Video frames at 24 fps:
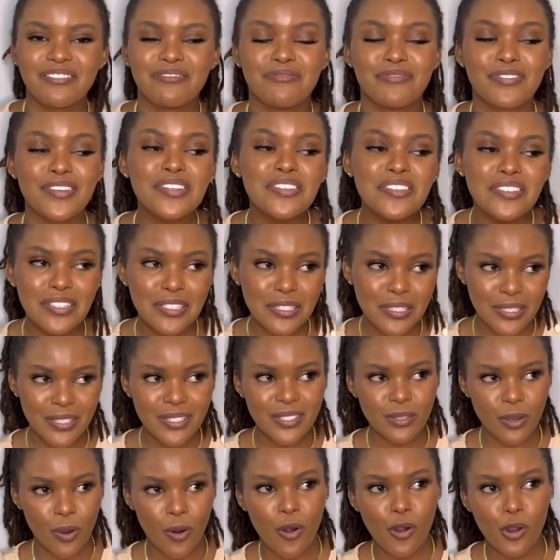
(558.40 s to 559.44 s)
visa
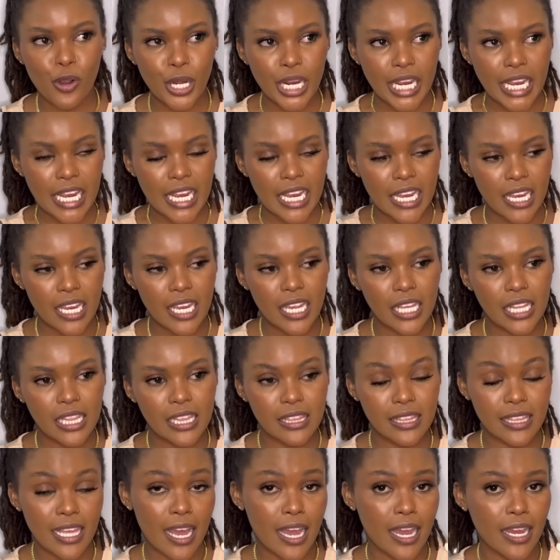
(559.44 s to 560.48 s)
story
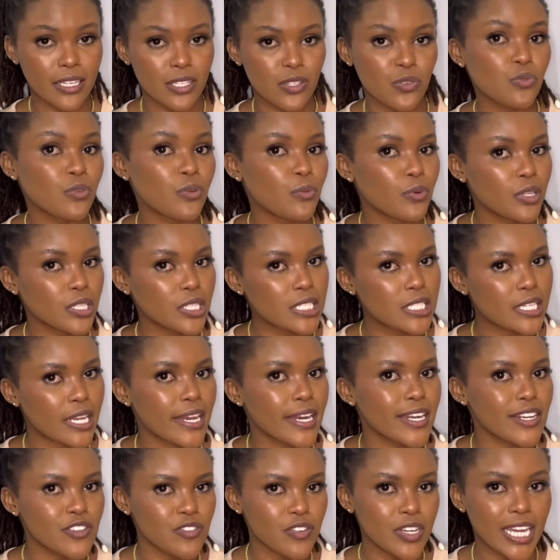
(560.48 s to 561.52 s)
that we will tell
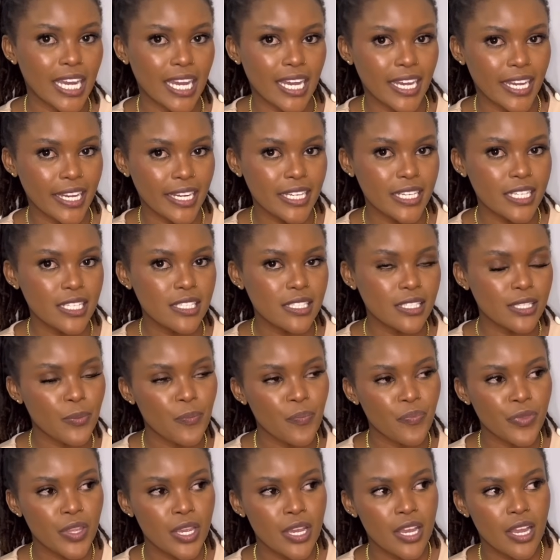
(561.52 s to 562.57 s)
you guys,
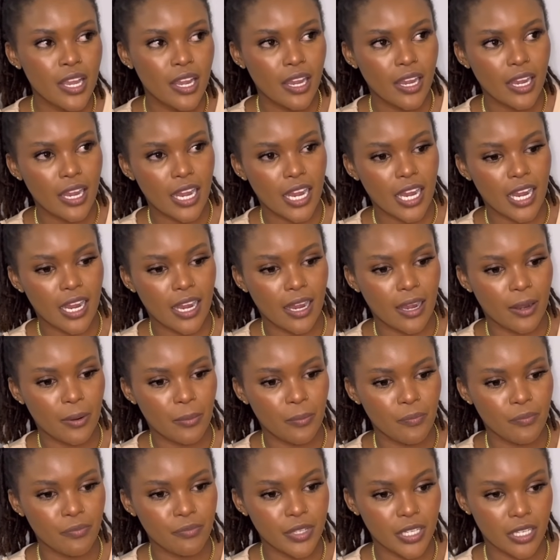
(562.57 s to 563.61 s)

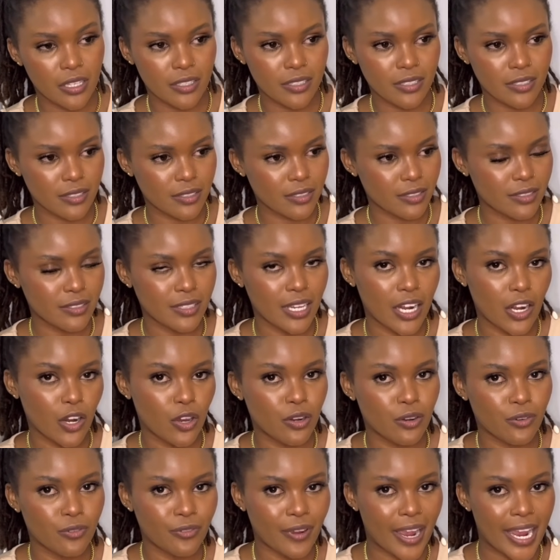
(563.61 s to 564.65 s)
um because a lot
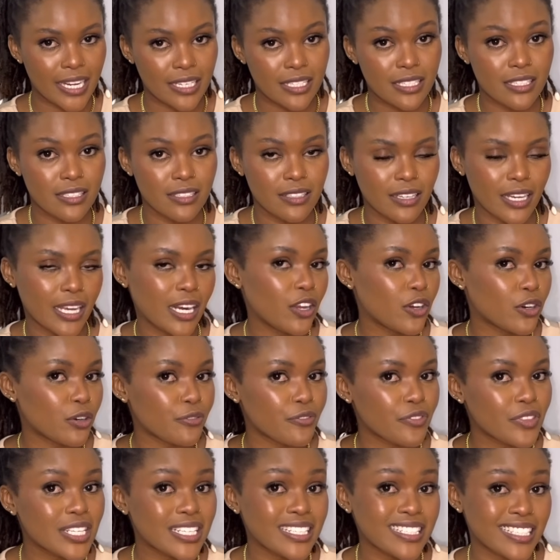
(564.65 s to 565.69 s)
of I a lot
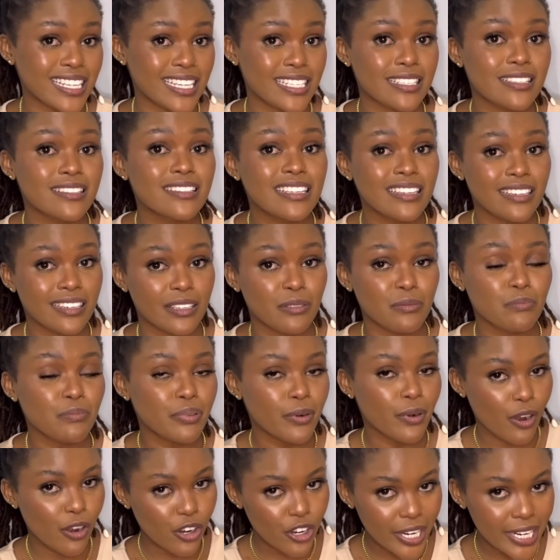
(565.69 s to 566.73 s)
of things are still in
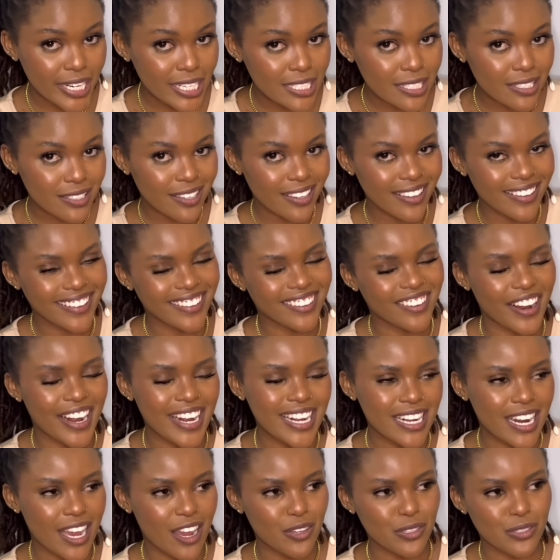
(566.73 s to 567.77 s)
progress right
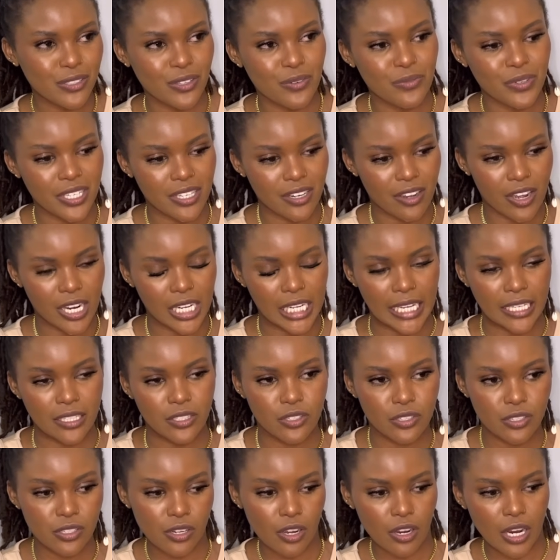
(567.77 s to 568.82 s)
now, so we don't like
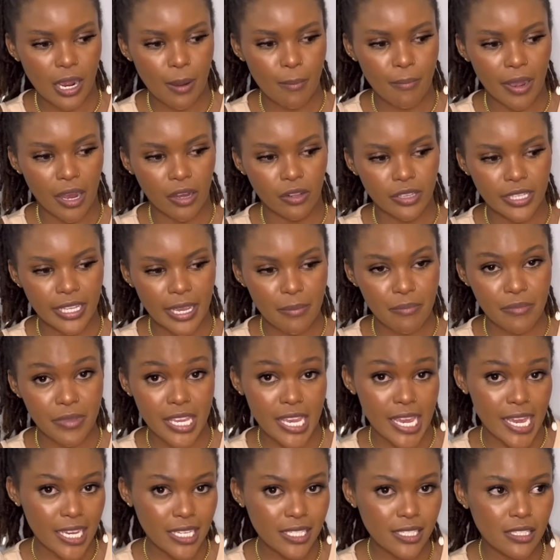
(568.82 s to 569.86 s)
to talk about them
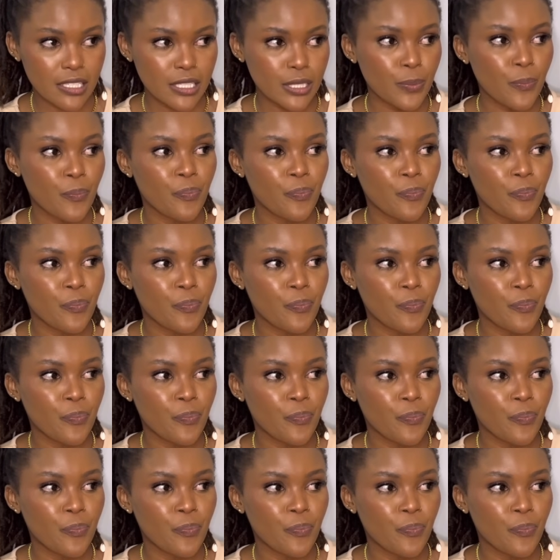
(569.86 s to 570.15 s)
yet.